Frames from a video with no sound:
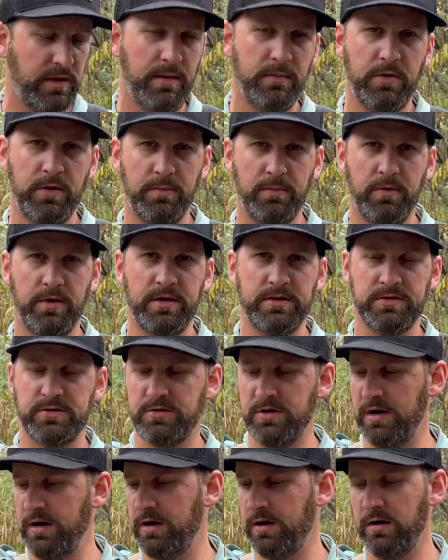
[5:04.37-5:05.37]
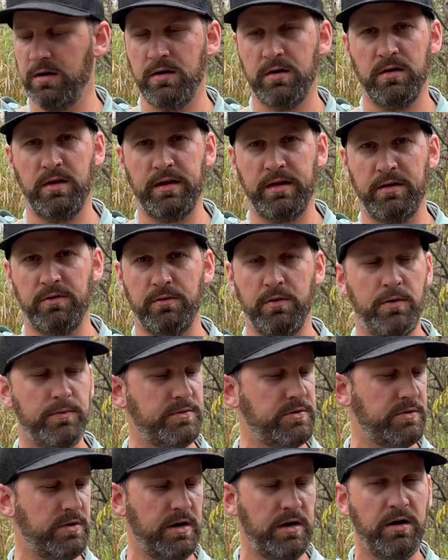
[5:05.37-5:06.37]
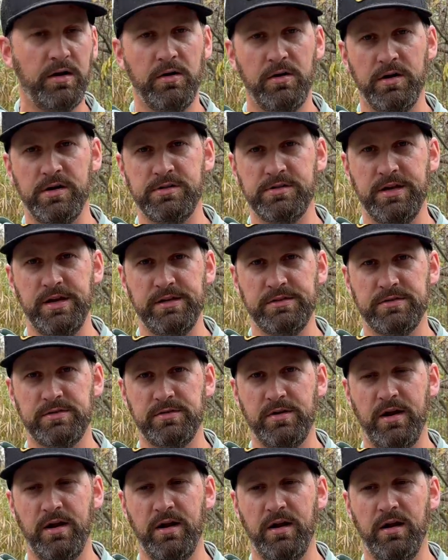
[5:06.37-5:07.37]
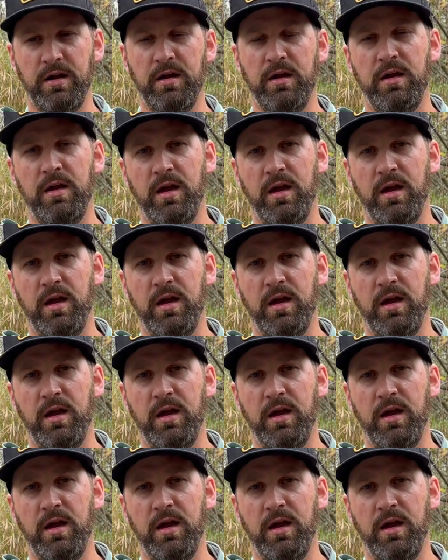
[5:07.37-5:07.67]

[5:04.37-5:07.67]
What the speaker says: I'm going to bring a stringer, like a rope stringer or a chain stringer,